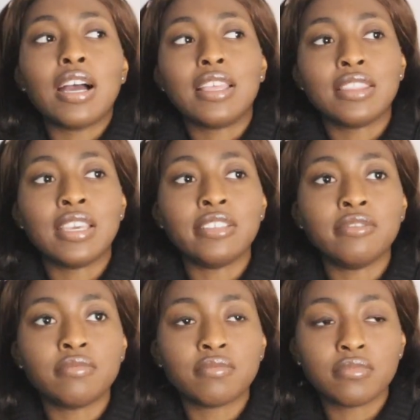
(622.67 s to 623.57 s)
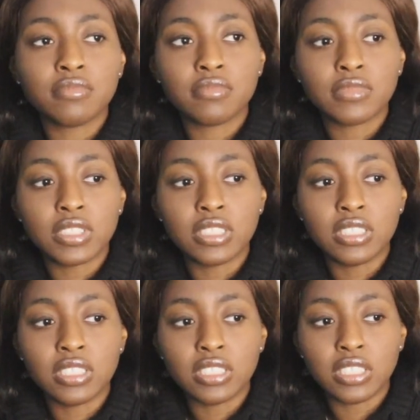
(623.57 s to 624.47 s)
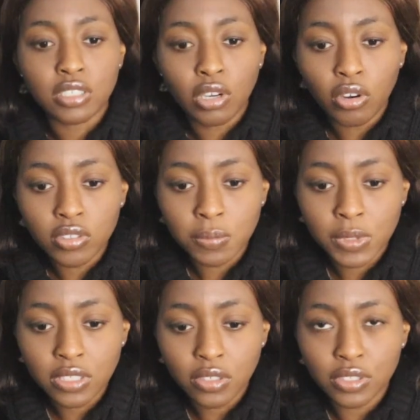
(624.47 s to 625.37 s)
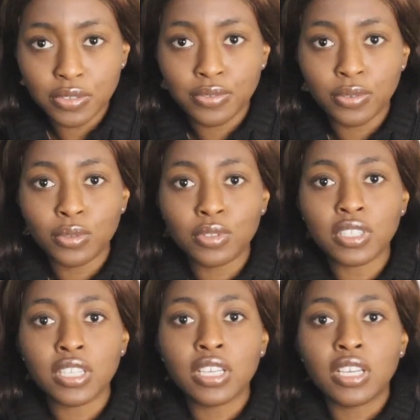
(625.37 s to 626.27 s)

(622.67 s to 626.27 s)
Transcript: and then they called me on the phone.